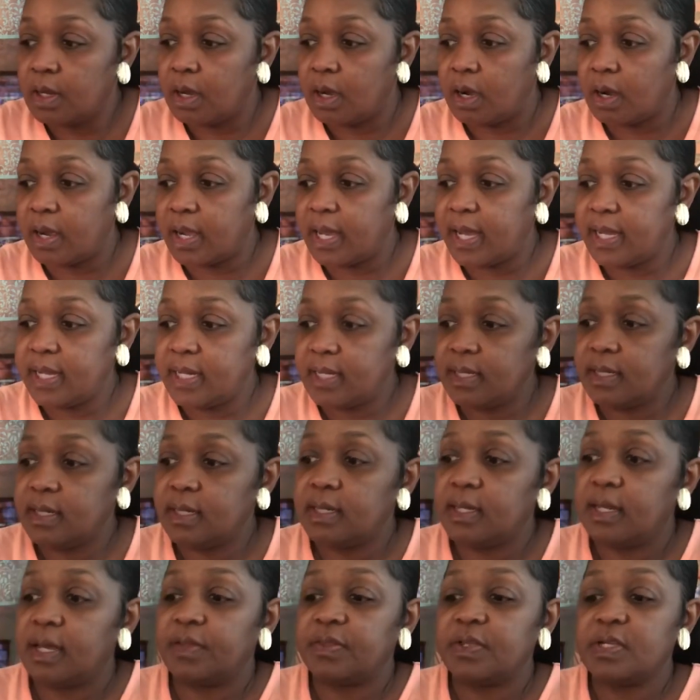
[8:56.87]
All right,
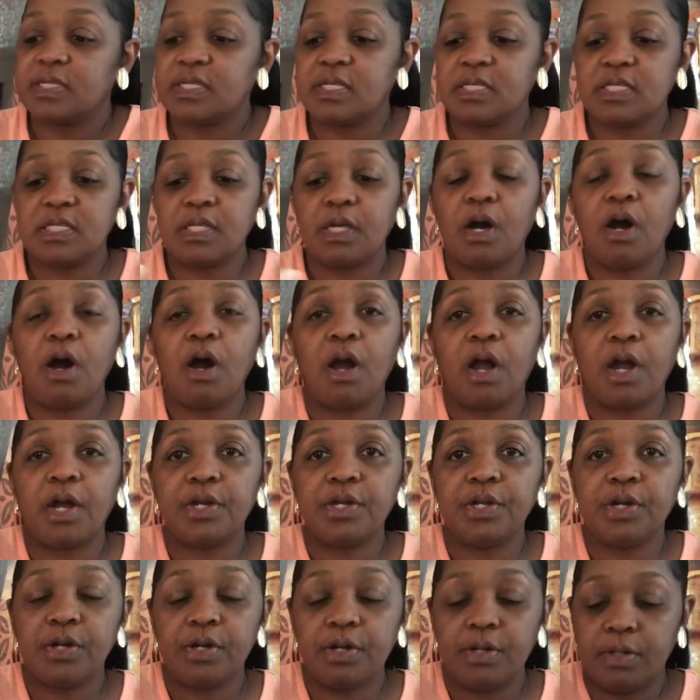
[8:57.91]
now this is the
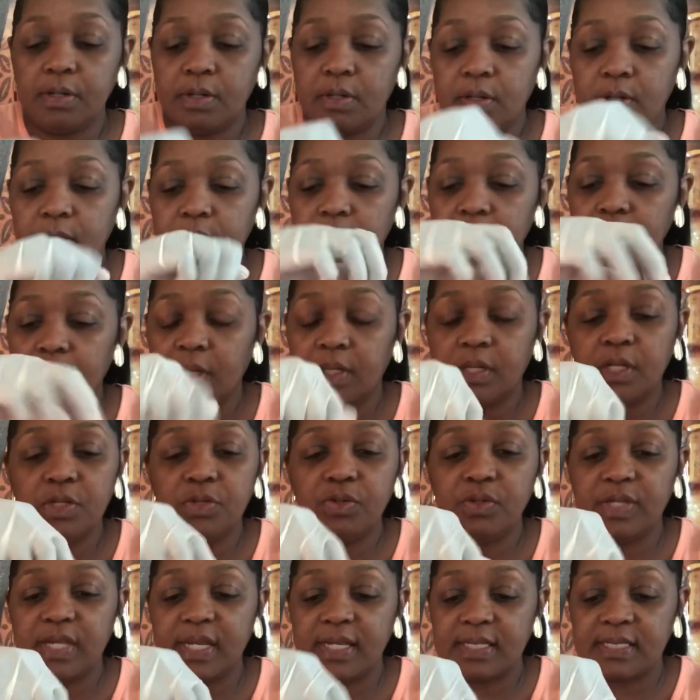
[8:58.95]
hardener. I'm gonna
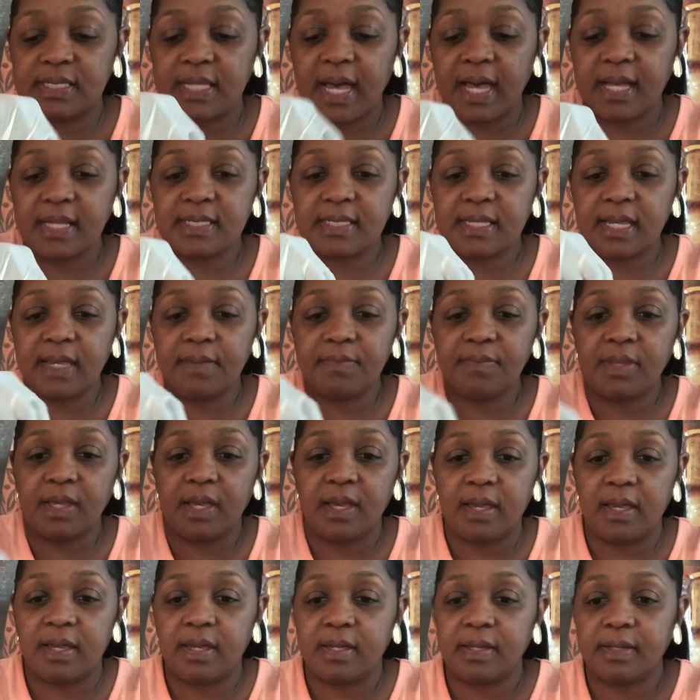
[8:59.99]
do the exact same
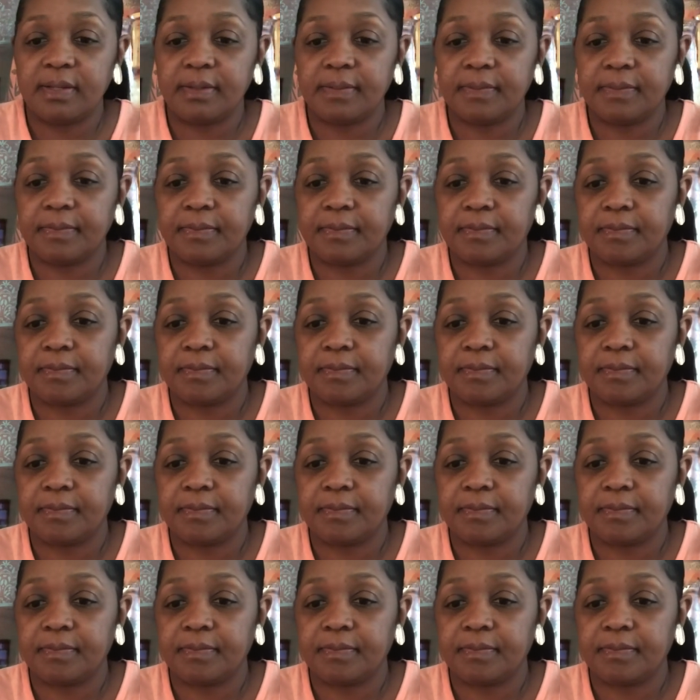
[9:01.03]
thing.